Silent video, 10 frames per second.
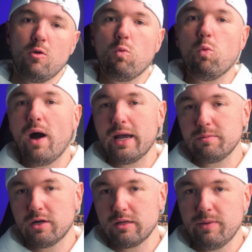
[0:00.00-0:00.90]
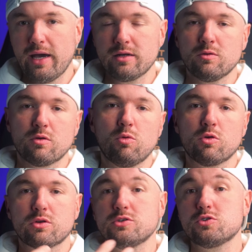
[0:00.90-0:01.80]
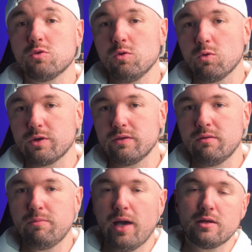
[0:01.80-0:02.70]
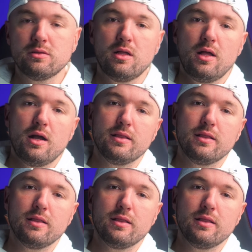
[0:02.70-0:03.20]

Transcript: wide body paddle or more control-oriented paddle